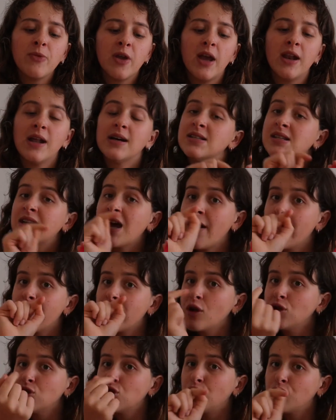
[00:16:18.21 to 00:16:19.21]
It doesn't have
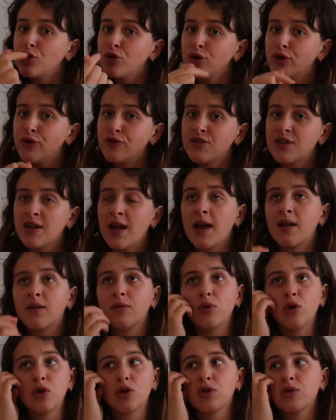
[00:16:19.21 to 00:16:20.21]
those screws that
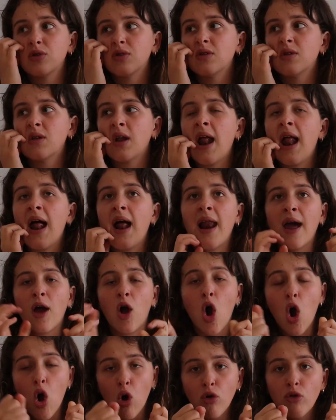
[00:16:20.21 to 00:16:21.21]
would like
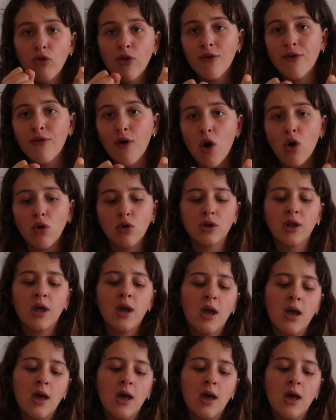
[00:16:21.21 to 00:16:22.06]
hold the fold.